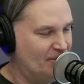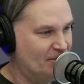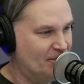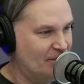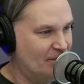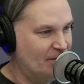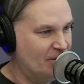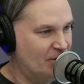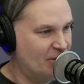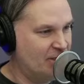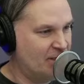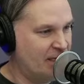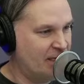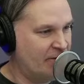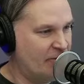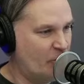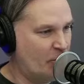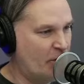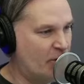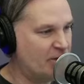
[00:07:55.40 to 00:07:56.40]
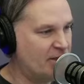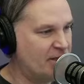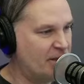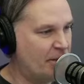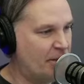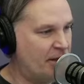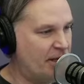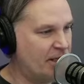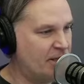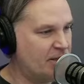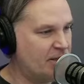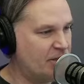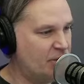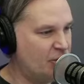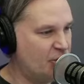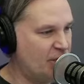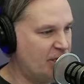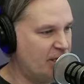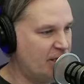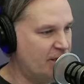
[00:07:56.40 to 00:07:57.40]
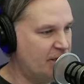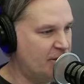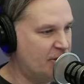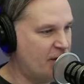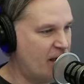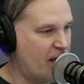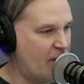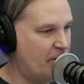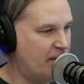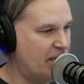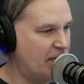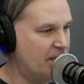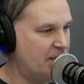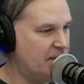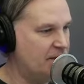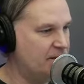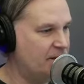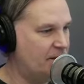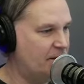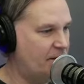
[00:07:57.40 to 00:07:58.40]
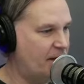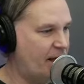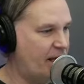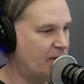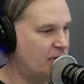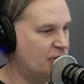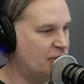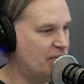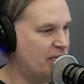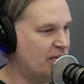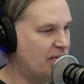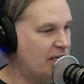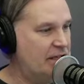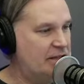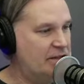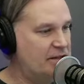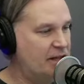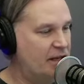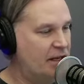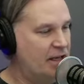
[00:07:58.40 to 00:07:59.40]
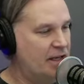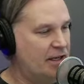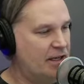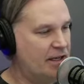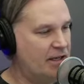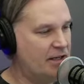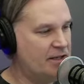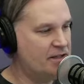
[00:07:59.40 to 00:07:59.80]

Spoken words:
She said, if a person thinks she is Japanese, then she is. It is a